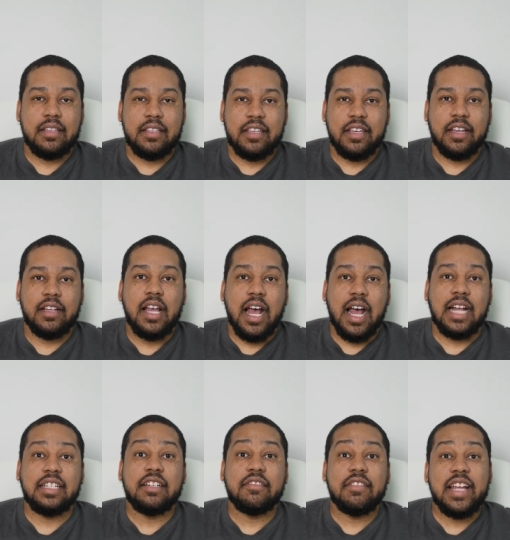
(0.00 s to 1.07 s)
Yeah,
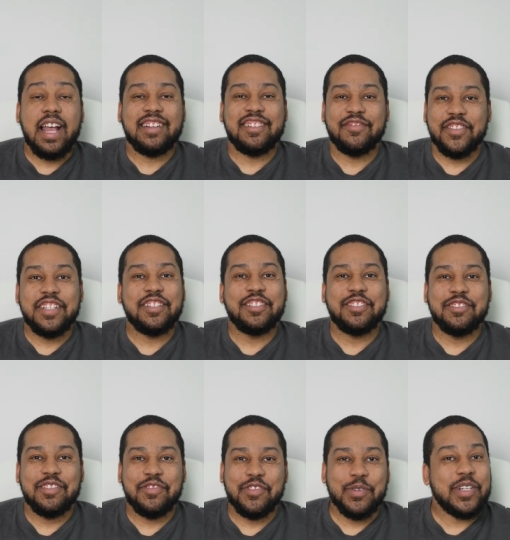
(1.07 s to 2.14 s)
I did a reaction video
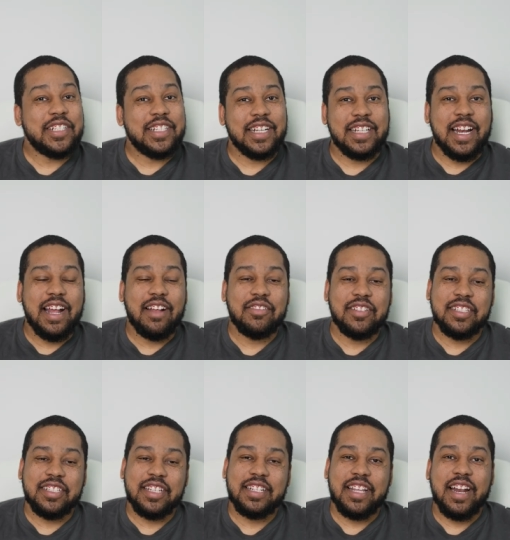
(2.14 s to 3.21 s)
to it. If you want to check that out, you can
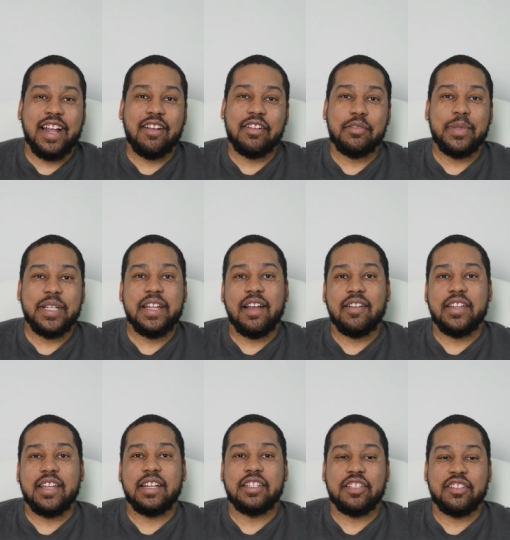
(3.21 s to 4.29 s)
check that out. It'll be down
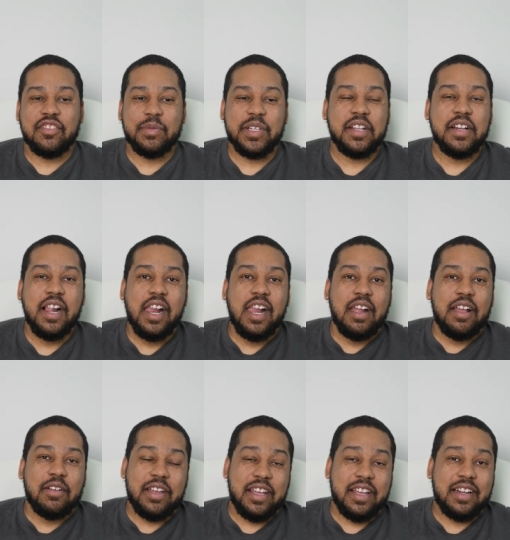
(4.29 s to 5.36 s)
there in the description.
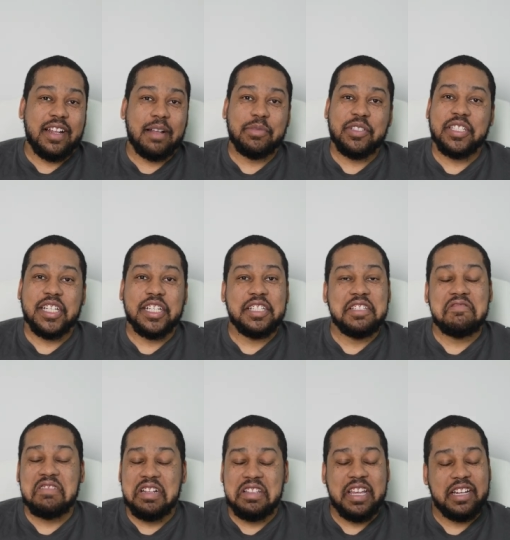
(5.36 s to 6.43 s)
And I'm just going to leave
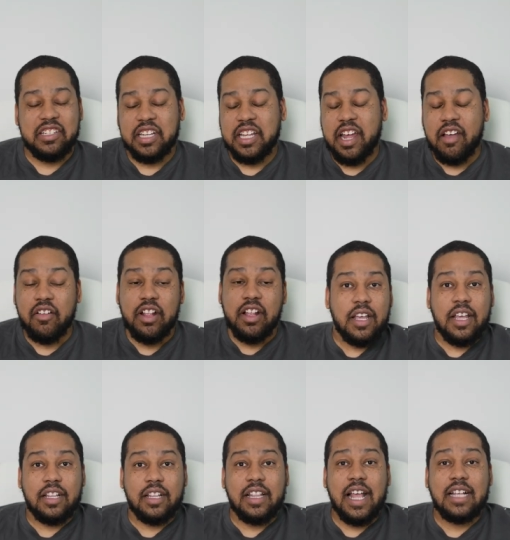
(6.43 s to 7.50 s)
it at that. Check it out.
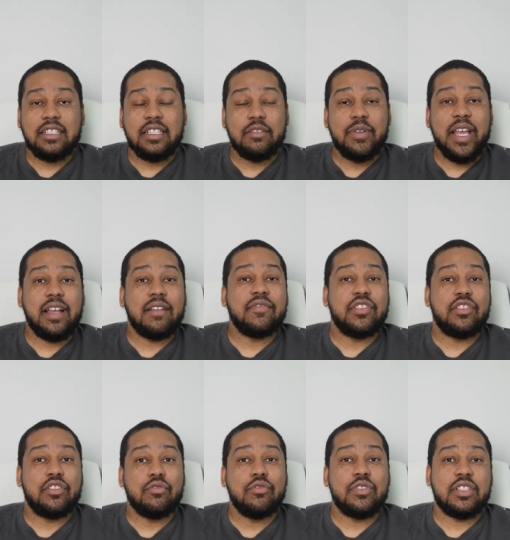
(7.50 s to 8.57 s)
And lastly, we have
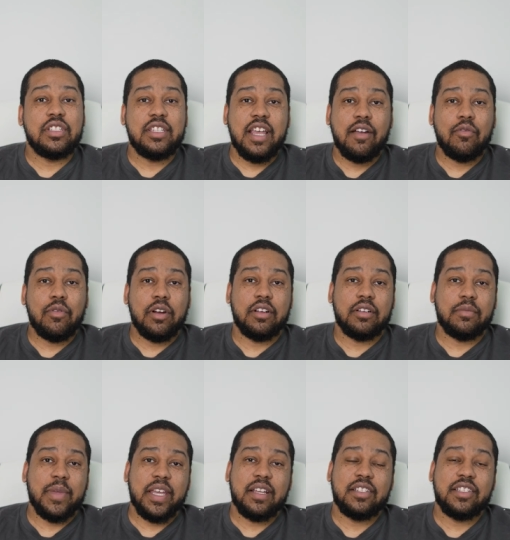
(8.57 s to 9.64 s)
Zeus Network,
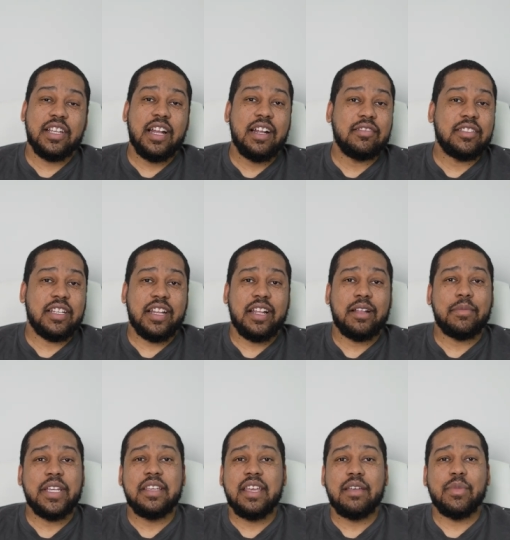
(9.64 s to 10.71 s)
man. Shout out to them.
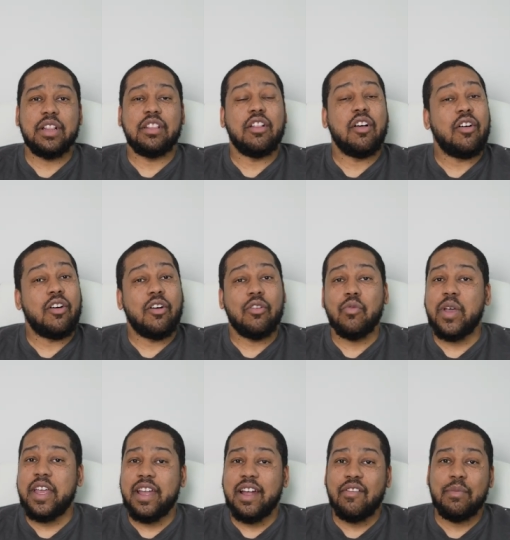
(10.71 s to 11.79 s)
They came a long
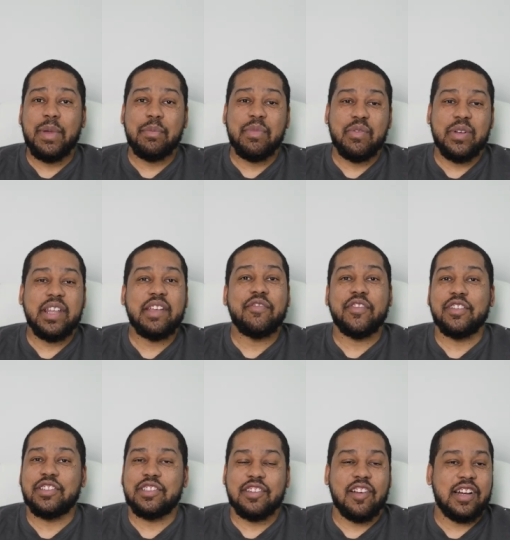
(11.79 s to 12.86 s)
way. I remember when they
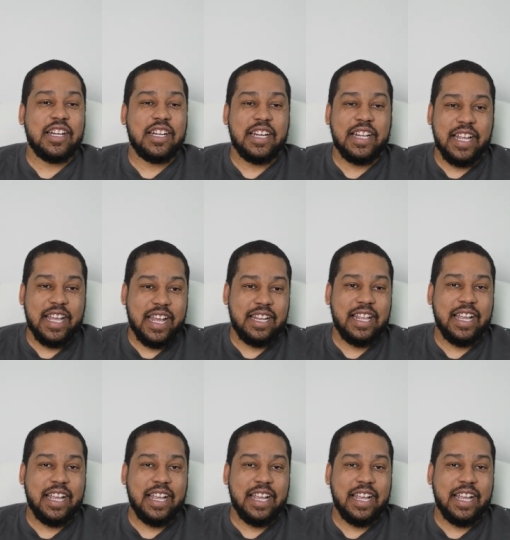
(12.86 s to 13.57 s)
first started and they had